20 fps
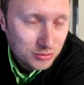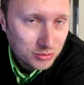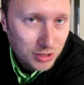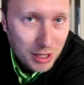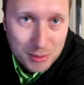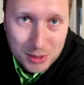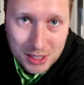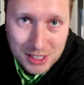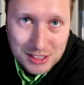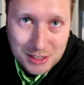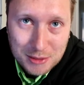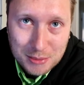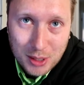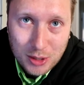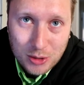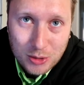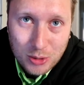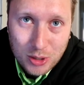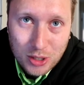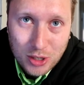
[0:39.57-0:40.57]
reminisce
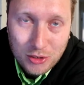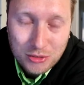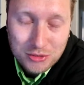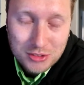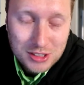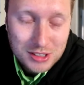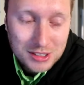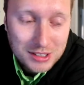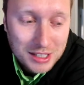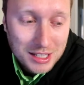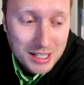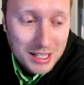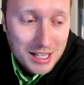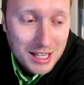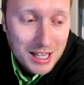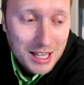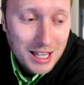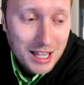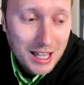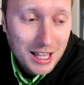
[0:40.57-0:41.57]
about quite often.
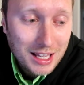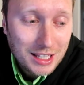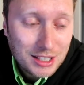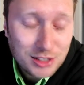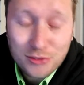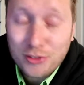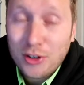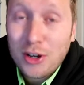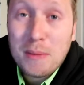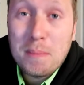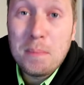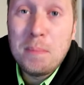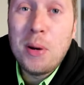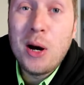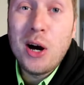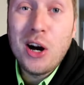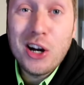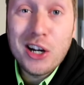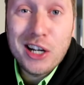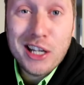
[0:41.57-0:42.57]
It's a very
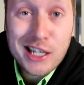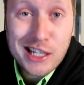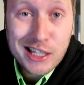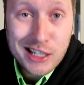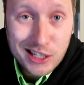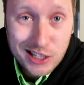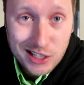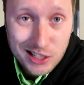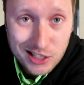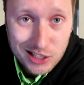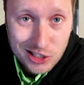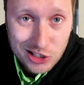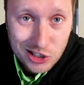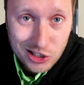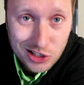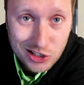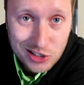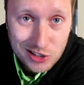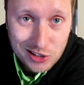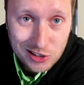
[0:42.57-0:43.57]
punny
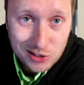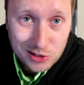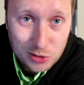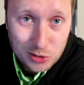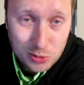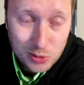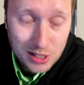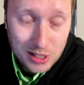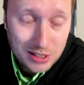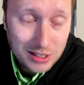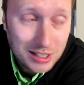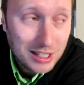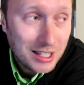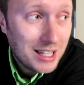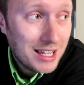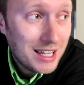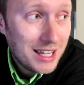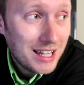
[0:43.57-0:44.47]
title as well.